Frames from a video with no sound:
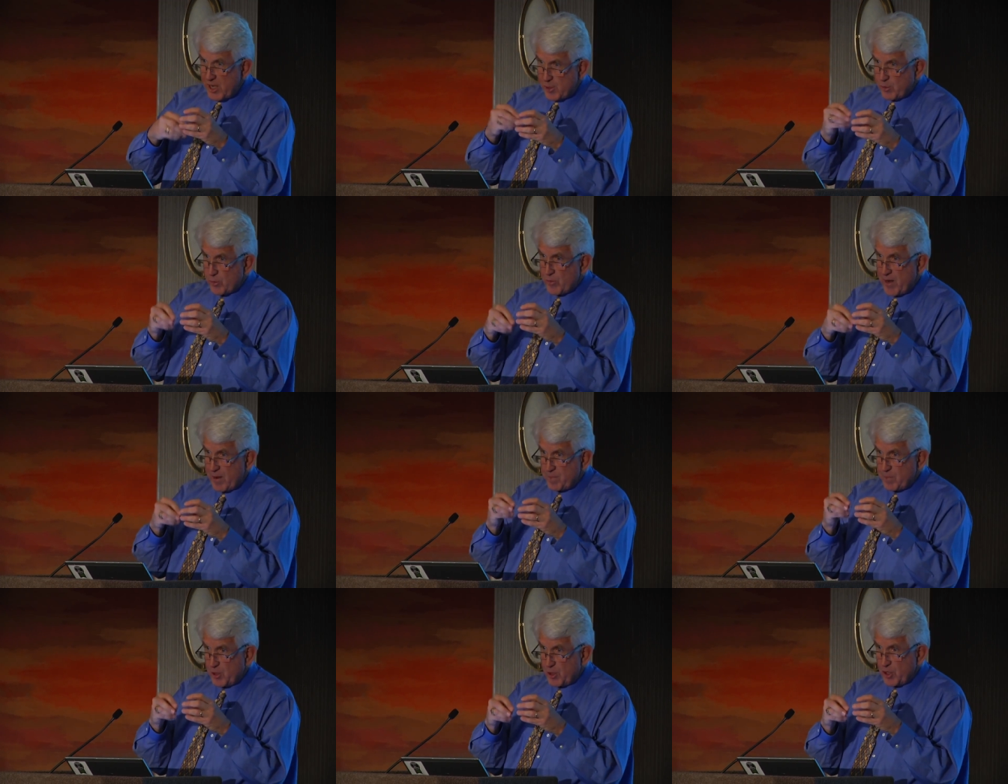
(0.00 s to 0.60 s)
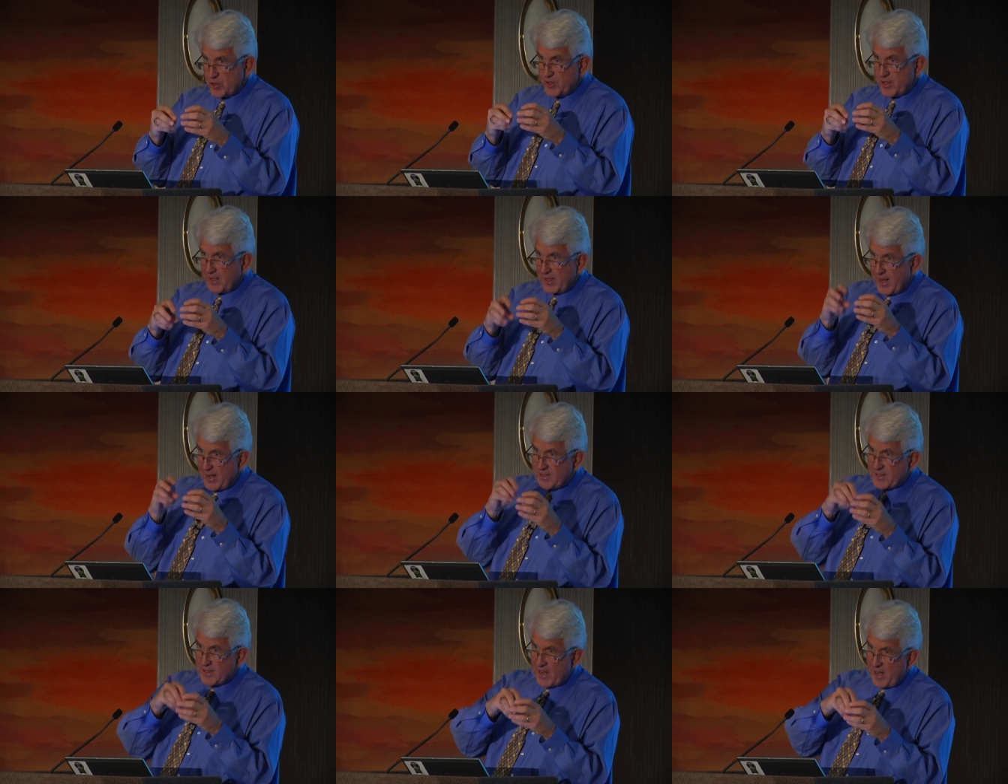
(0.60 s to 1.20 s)
Ethernet because it
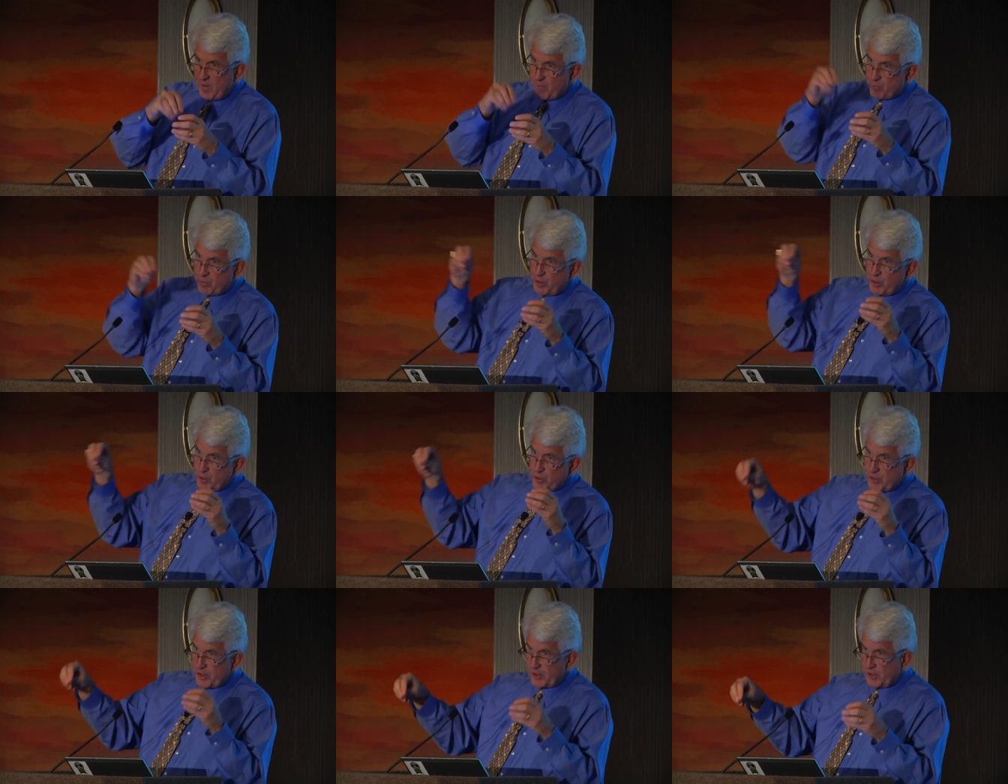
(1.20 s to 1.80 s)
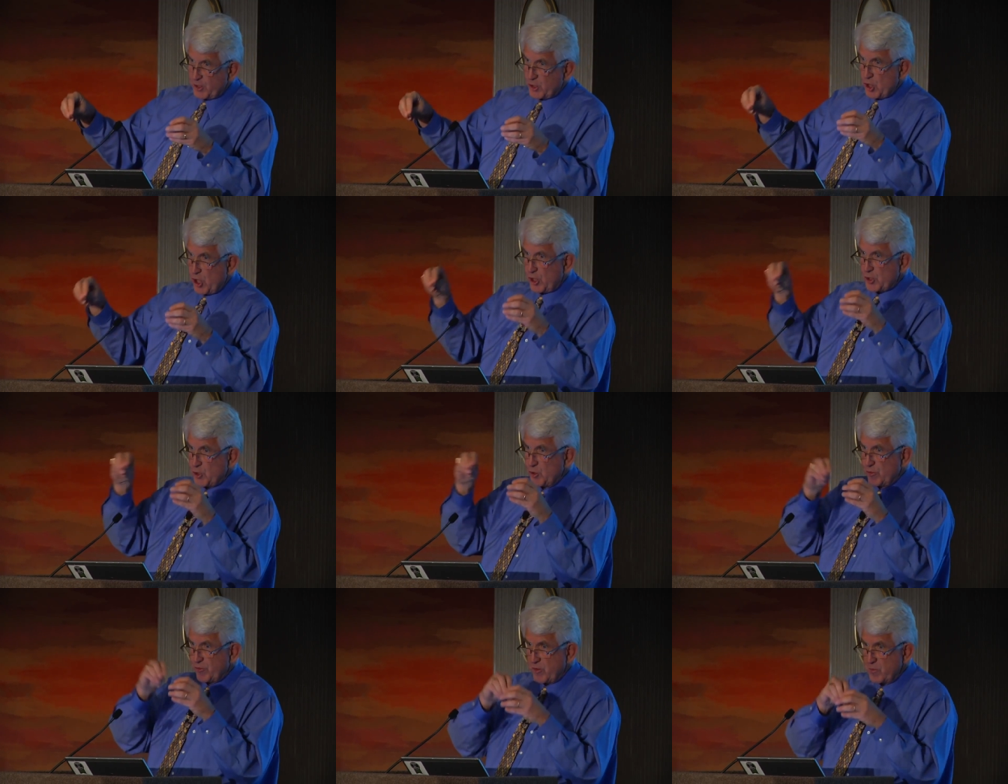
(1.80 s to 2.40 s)
liked to have printers it could
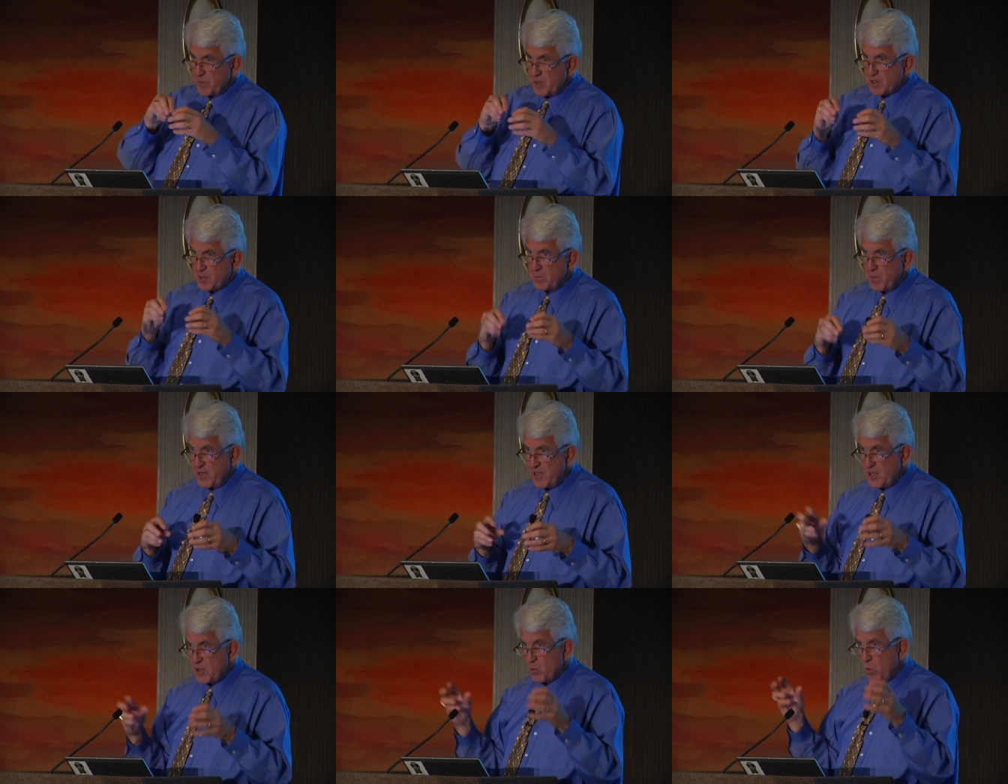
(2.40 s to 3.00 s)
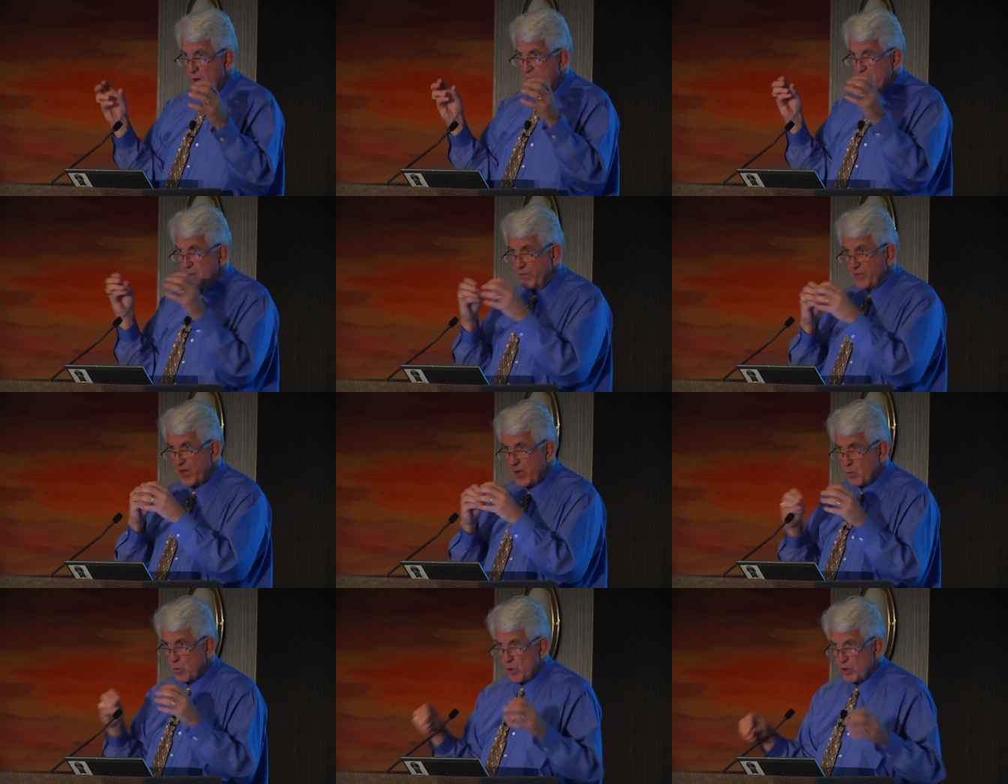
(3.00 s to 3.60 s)
talk to from its minis. Why
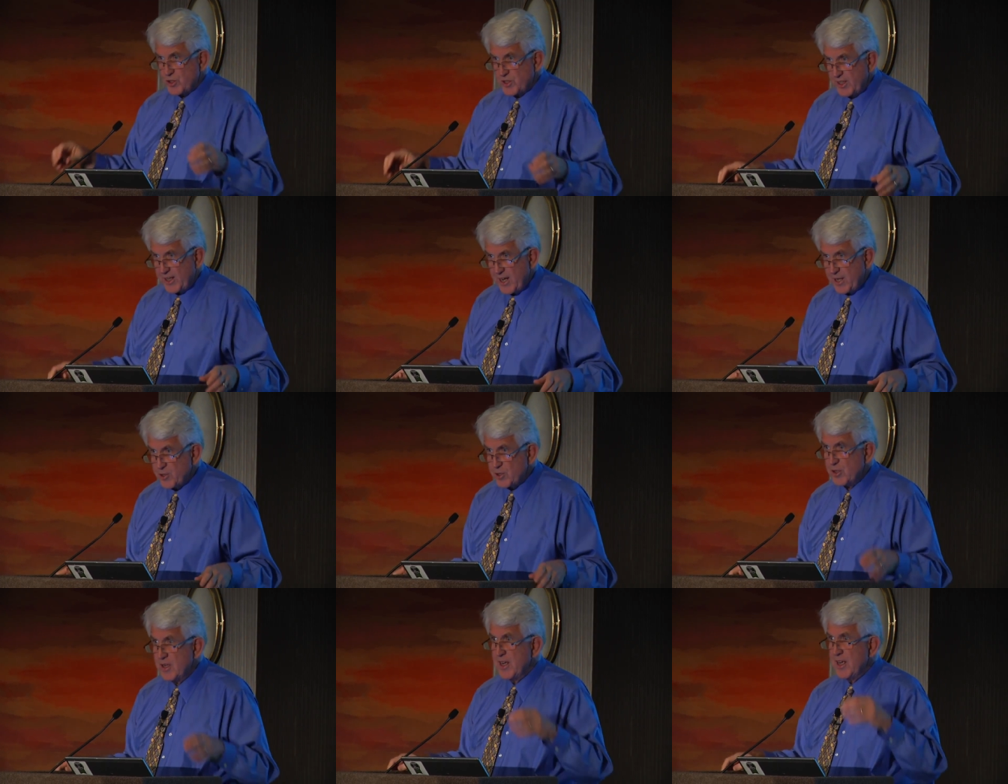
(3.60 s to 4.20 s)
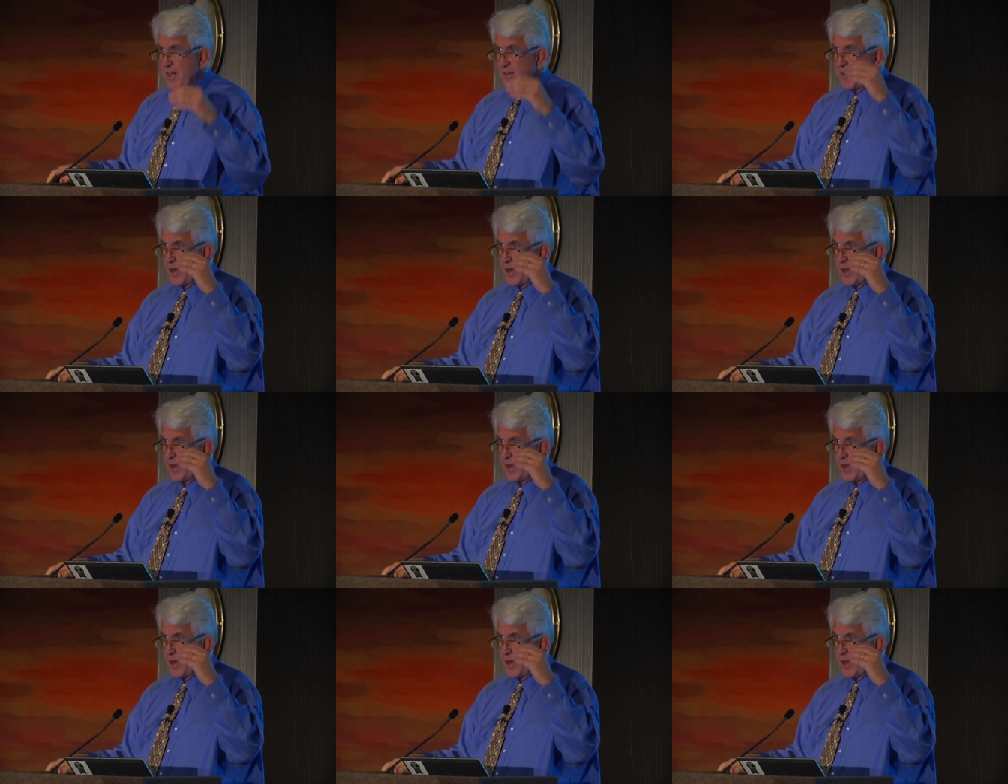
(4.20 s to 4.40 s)
don't they work together?